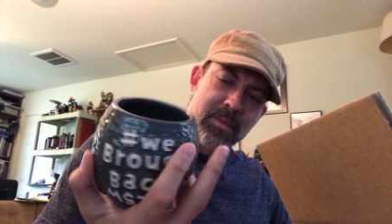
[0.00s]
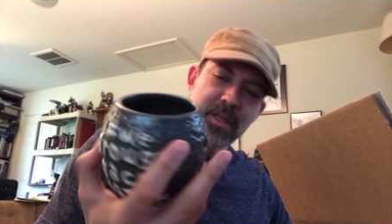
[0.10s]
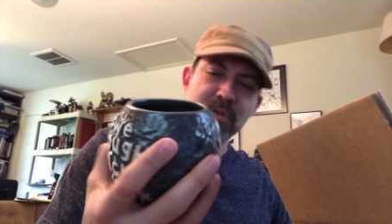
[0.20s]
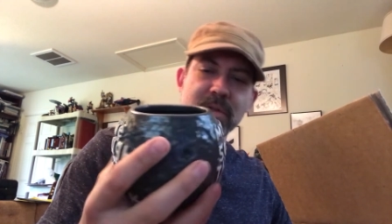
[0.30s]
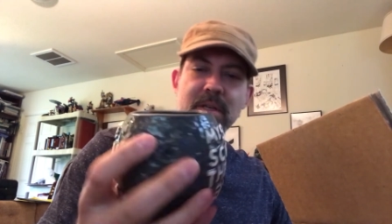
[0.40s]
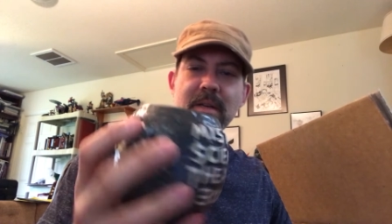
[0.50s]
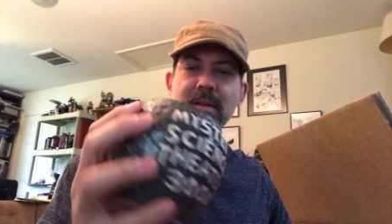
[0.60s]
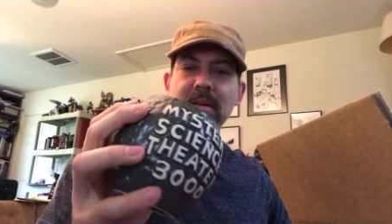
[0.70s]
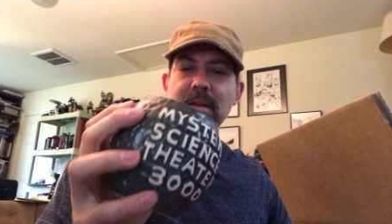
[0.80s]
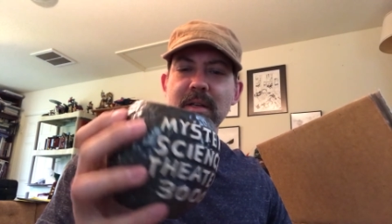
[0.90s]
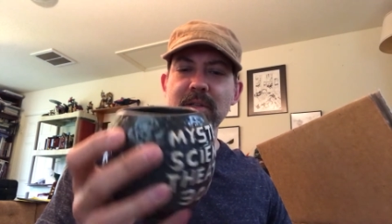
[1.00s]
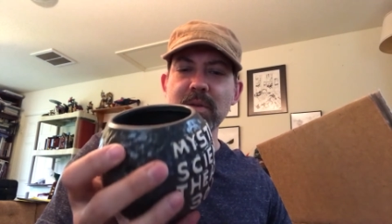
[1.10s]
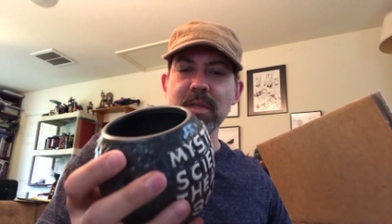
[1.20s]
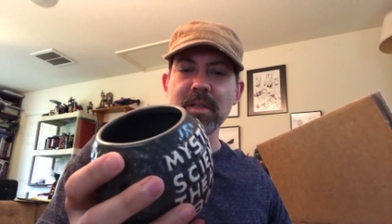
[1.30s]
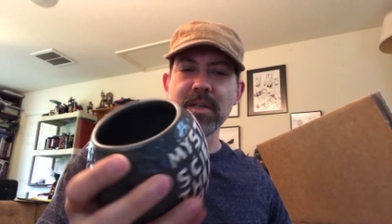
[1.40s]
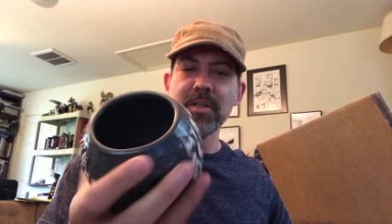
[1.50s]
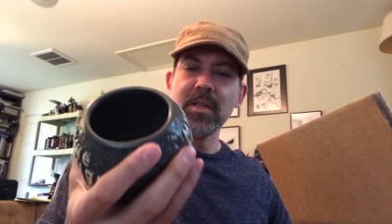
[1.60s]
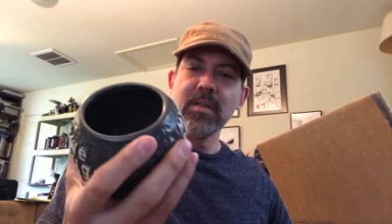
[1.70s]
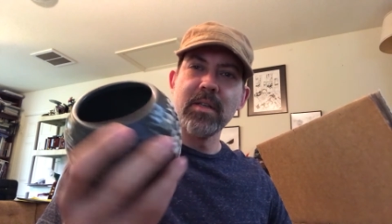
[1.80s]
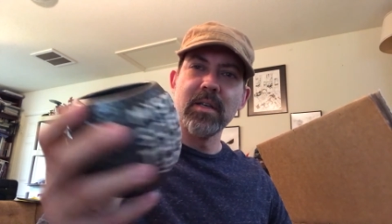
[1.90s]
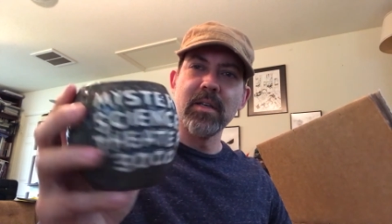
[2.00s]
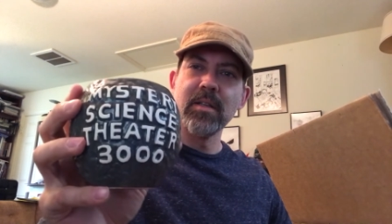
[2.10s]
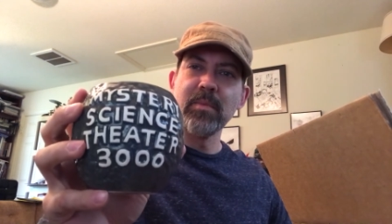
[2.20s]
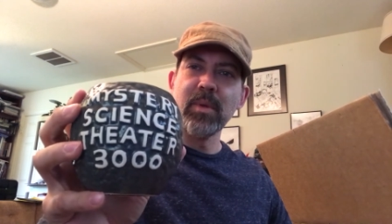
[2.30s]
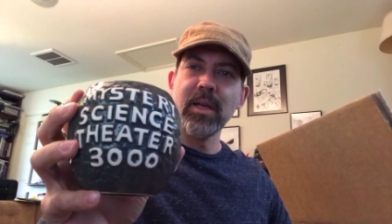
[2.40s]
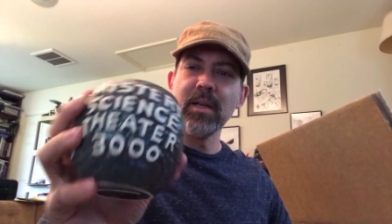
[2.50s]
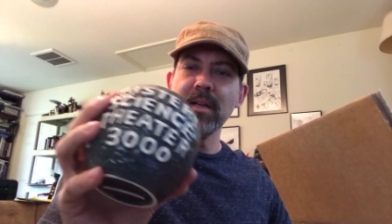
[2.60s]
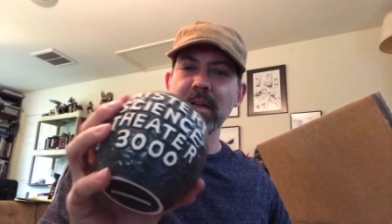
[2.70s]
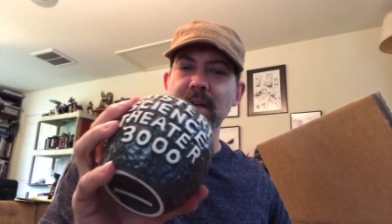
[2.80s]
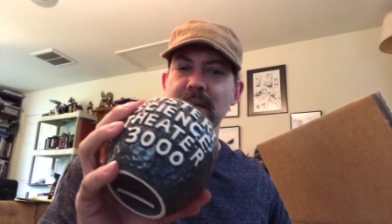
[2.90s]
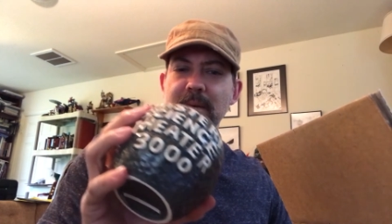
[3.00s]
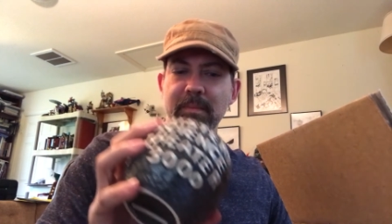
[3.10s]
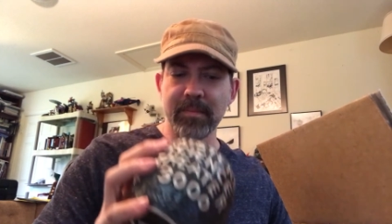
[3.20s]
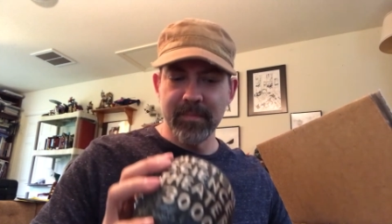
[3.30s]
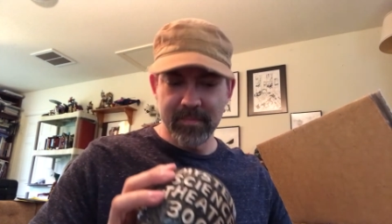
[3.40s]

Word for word: Interesting. So it's essentially the planet. Okay.